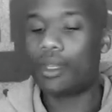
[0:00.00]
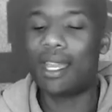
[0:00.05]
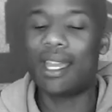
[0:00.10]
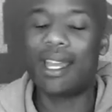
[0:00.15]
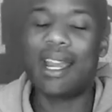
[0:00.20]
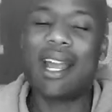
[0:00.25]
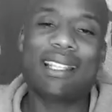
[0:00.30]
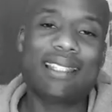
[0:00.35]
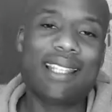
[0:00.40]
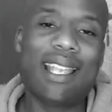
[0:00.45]

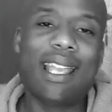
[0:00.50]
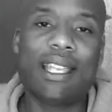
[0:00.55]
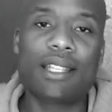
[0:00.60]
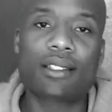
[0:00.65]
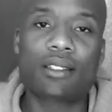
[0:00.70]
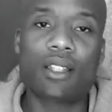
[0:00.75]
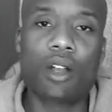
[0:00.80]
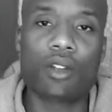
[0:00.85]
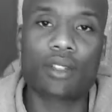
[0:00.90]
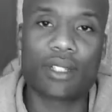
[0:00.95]
And I say
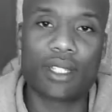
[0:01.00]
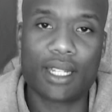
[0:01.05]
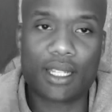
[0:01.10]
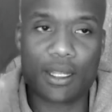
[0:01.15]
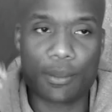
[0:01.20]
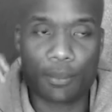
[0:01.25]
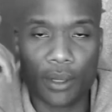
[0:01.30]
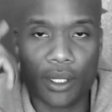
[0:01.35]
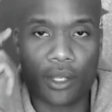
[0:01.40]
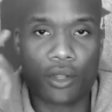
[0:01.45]
as long as it
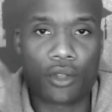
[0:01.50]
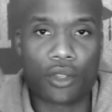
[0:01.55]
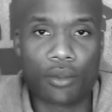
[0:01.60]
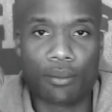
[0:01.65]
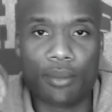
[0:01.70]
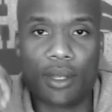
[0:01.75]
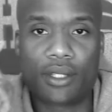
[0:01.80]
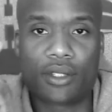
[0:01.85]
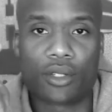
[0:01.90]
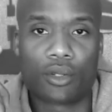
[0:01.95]
doesn't play on your
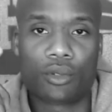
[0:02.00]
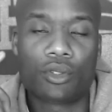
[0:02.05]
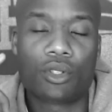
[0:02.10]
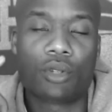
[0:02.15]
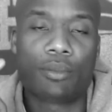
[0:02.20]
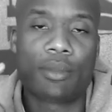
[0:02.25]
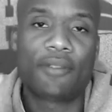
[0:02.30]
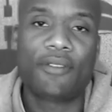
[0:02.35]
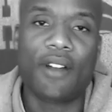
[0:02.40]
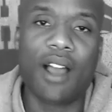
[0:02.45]
mental,
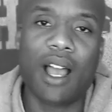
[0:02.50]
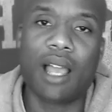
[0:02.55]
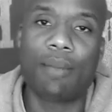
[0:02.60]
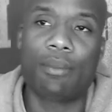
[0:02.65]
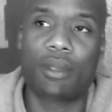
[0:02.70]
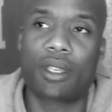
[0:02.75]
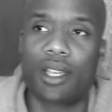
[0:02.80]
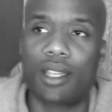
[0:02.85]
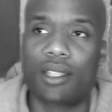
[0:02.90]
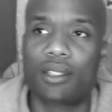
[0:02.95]
you'll be fine,
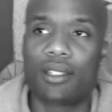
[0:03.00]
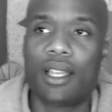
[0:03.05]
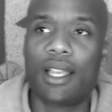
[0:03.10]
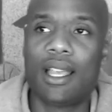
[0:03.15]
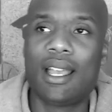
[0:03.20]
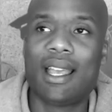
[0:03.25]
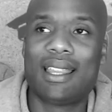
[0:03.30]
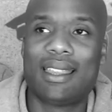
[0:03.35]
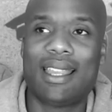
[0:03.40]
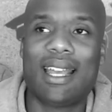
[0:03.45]
because
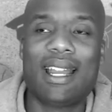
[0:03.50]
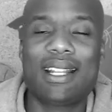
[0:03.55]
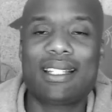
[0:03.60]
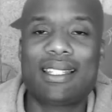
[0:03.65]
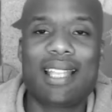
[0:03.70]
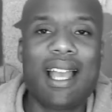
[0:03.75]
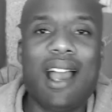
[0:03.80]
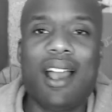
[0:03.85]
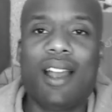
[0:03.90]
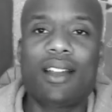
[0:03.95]
that
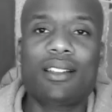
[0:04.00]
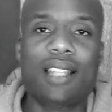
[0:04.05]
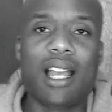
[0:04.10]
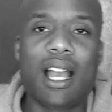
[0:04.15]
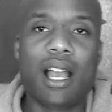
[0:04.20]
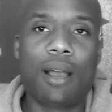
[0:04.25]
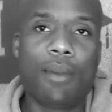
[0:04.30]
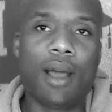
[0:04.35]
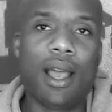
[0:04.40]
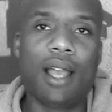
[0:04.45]
entire
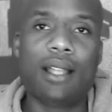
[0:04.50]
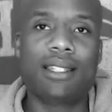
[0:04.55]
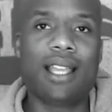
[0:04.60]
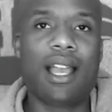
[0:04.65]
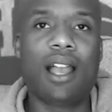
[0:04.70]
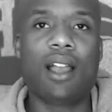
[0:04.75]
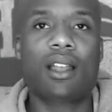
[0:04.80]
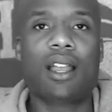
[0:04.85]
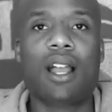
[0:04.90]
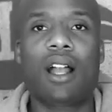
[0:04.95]
time, my
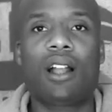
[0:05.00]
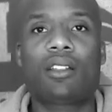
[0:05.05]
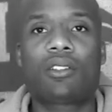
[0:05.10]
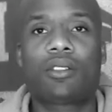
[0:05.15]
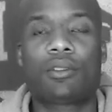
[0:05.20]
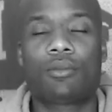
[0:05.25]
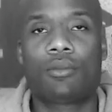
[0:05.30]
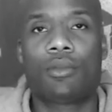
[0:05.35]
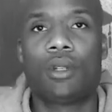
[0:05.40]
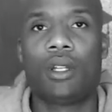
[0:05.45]
entire
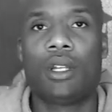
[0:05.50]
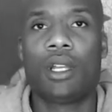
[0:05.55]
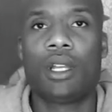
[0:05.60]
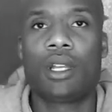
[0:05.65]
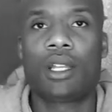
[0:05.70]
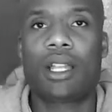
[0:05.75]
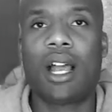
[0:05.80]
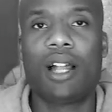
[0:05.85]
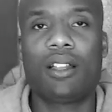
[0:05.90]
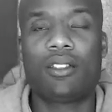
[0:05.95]

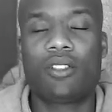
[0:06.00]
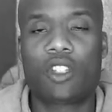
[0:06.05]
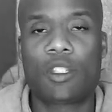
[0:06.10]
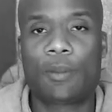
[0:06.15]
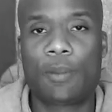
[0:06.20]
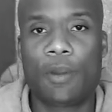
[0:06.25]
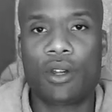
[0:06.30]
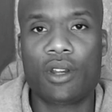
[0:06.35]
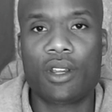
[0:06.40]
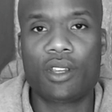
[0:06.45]
college
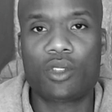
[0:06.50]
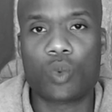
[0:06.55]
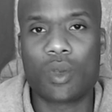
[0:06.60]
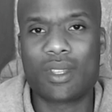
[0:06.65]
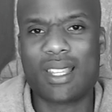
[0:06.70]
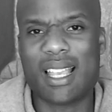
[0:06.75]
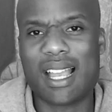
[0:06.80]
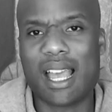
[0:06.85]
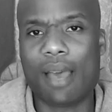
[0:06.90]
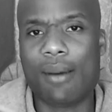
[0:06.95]
experience,
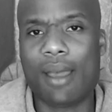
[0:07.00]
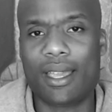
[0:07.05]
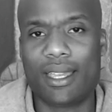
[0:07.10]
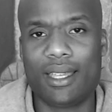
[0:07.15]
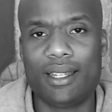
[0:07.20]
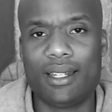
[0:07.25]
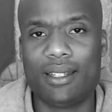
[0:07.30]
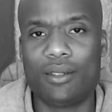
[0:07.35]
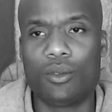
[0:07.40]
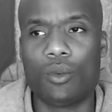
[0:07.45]
once I got back
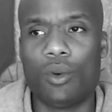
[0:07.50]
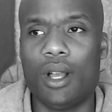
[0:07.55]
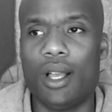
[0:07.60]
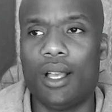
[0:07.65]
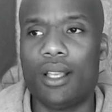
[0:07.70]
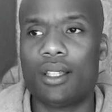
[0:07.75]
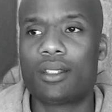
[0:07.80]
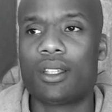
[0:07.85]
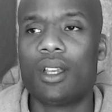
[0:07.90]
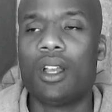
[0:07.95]
in it,
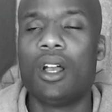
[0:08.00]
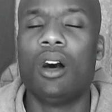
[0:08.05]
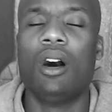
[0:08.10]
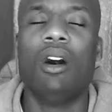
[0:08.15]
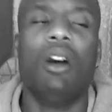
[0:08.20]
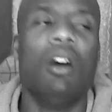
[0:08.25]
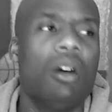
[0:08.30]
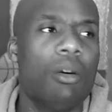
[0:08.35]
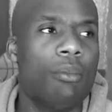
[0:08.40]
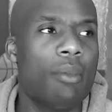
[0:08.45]
was,
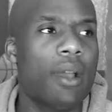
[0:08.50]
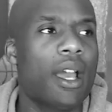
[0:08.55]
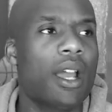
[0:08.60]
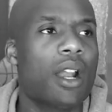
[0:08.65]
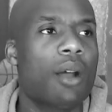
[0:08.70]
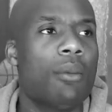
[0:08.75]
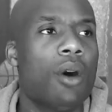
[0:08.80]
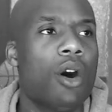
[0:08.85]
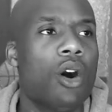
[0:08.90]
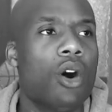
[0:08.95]
oh man,
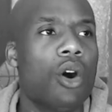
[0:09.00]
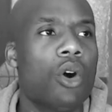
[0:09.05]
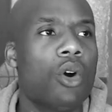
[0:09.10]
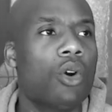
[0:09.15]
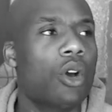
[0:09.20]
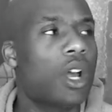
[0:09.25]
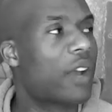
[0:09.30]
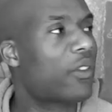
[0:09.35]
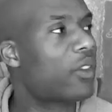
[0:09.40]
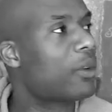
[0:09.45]
I'm
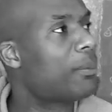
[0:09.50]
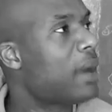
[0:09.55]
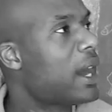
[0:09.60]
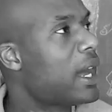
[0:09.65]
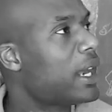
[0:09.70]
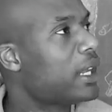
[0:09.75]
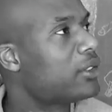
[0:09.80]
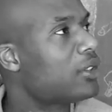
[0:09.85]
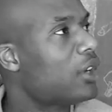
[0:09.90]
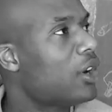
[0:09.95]
old,
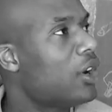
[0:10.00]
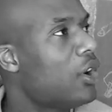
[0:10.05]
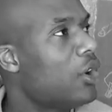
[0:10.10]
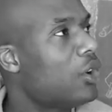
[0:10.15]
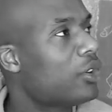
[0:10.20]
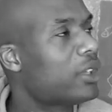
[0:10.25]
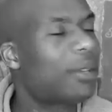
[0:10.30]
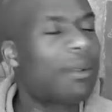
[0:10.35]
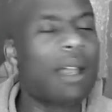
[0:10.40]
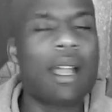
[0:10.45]
everybody's
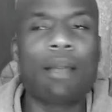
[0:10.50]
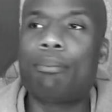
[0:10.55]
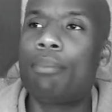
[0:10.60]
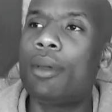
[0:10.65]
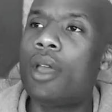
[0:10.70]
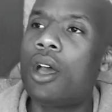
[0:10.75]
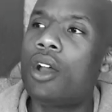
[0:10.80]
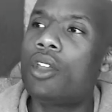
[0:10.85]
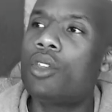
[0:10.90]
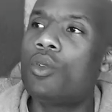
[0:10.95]
old. They're like,
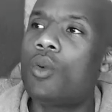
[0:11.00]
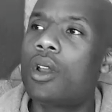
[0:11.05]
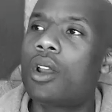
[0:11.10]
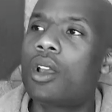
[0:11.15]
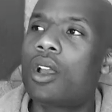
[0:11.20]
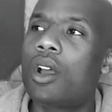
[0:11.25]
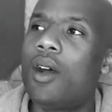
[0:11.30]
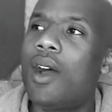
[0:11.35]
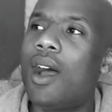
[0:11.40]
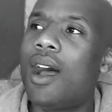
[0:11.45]
Bell, you want to
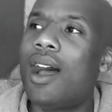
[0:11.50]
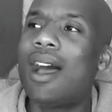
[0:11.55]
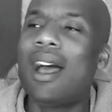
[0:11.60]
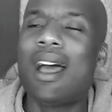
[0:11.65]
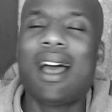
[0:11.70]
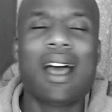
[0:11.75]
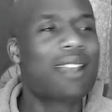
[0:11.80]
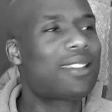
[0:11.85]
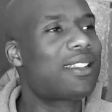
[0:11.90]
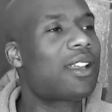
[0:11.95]
go out?
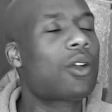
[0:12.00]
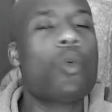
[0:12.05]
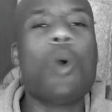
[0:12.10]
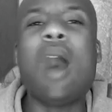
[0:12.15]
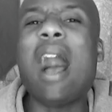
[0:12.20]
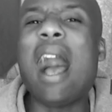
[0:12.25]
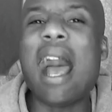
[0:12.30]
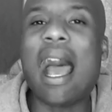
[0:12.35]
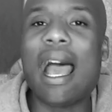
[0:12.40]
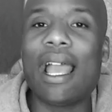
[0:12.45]
I was like,
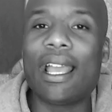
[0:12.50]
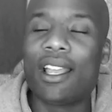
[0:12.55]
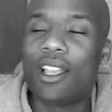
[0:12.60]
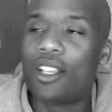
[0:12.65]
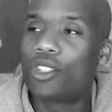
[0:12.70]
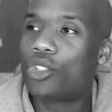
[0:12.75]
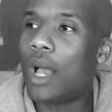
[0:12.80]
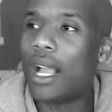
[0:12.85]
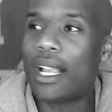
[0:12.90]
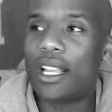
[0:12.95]
why?
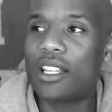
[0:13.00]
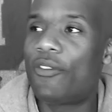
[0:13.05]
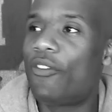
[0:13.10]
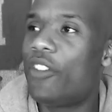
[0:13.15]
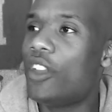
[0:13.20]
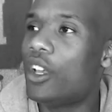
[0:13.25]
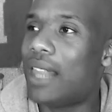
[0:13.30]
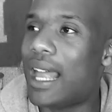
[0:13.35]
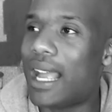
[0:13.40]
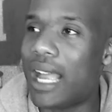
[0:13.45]
So I can
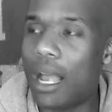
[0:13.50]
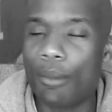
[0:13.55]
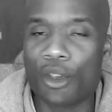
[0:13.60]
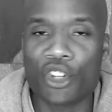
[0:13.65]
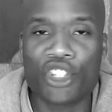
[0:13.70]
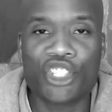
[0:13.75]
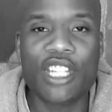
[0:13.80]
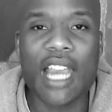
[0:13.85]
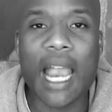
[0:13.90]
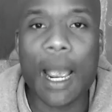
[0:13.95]
feel like I'm a
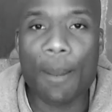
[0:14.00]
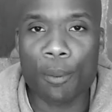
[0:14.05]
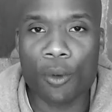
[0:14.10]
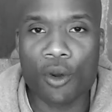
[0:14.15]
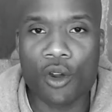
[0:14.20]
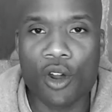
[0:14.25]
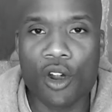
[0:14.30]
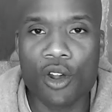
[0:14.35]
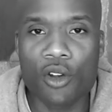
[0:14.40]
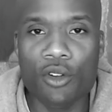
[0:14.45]

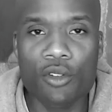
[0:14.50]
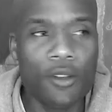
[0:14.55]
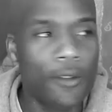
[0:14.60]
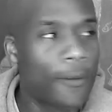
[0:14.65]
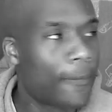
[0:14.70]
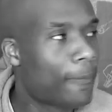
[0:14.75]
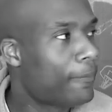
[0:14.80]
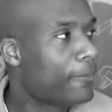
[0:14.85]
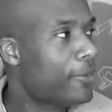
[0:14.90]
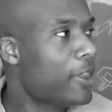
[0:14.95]
chaperone?
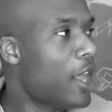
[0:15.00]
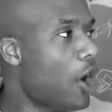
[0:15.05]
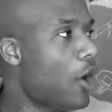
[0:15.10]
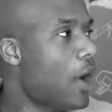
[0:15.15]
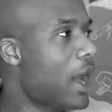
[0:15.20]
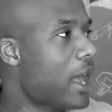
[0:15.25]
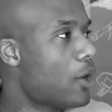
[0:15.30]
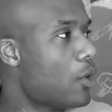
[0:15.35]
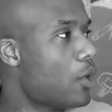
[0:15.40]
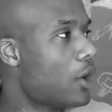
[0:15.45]
No,
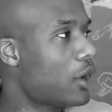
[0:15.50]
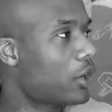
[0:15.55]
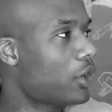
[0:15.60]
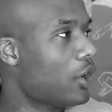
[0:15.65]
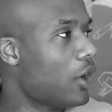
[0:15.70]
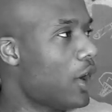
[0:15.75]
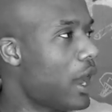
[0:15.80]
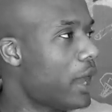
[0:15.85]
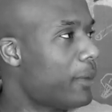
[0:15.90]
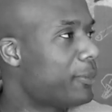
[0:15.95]
I don't want to
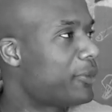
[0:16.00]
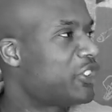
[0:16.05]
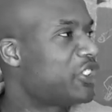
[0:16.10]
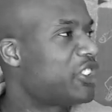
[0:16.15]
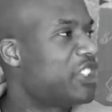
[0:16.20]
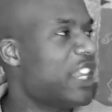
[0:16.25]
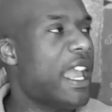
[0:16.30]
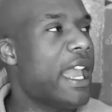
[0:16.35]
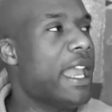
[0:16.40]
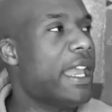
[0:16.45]
go out. I'm
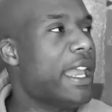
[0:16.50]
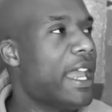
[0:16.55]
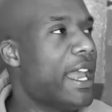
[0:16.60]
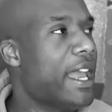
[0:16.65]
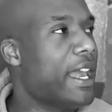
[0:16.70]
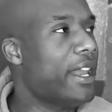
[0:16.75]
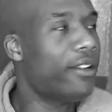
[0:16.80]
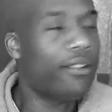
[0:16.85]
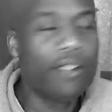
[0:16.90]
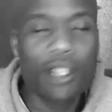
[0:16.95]
staying
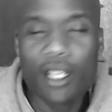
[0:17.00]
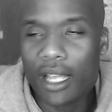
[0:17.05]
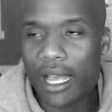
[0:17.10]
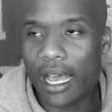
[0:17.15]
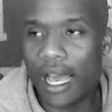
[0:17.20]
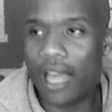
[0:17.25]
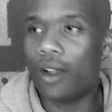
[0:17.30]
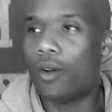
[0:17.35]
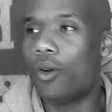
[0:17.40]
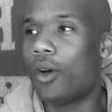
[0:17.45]
in.
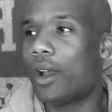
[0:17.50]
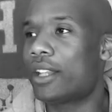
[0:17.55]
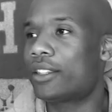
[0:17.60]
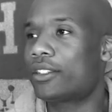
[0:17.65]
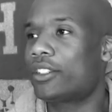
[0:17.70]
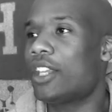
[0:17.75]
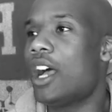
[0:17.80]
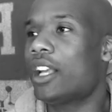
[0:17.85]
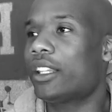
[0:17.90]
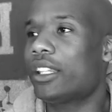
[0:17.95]
I don't want
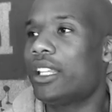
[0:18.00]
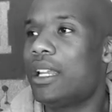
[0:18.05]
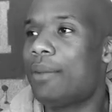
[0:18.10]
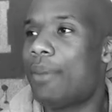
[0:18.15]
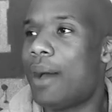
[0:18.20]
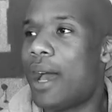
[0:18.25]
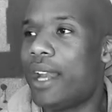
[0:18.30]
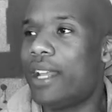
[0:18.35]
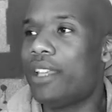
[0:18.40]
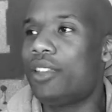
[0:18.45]
to talk to
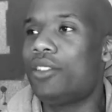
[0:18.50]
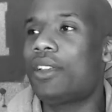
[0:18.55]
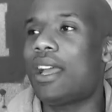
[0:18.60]
anybody.